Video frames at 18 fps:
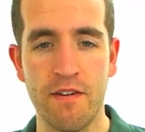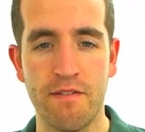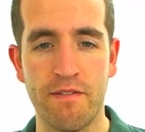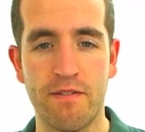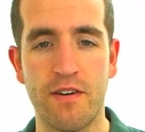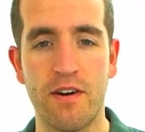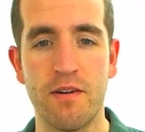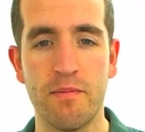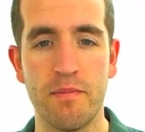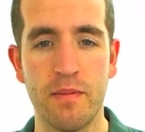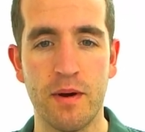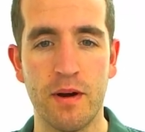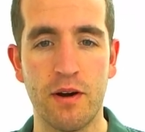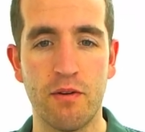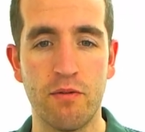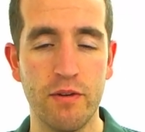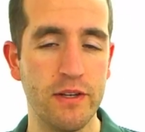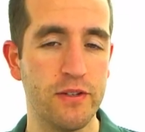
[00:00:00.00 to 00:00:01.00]

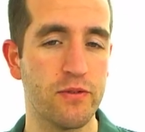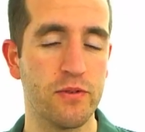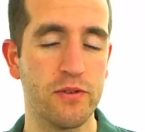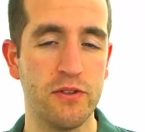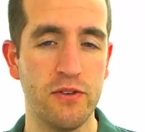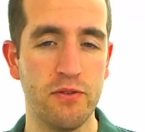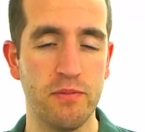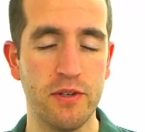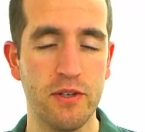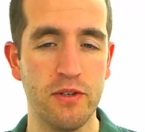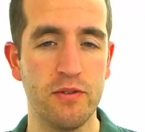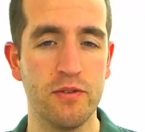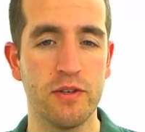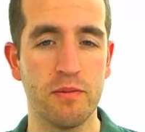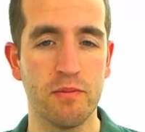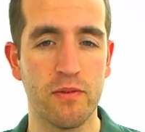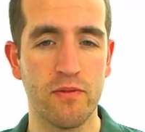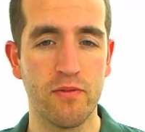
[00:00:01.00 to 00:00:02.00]
from a resource you've been
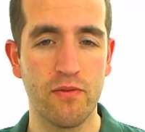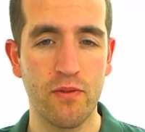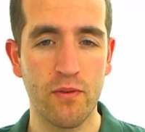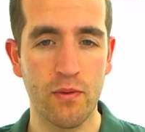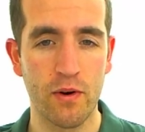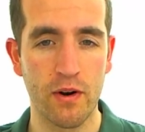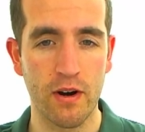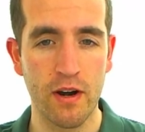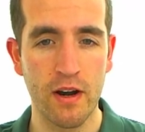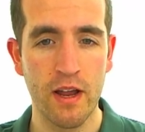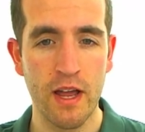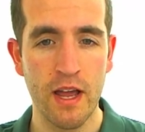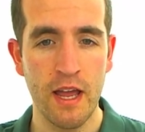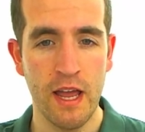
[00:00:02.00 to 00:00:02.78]
using before.